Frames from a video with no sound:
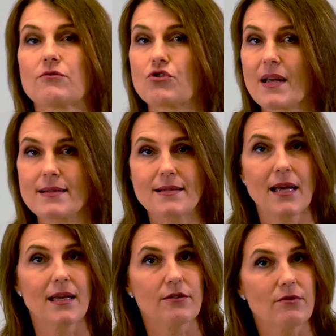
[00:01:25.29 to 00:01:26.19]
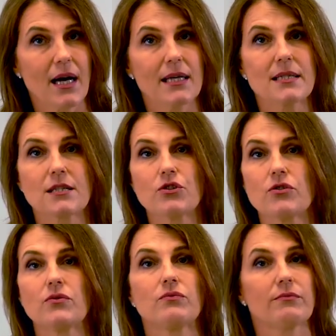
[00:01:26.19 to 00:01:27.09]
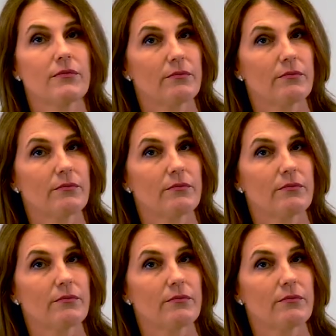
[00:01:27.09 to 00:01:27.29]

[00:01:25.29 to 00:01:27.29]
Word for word: translating right to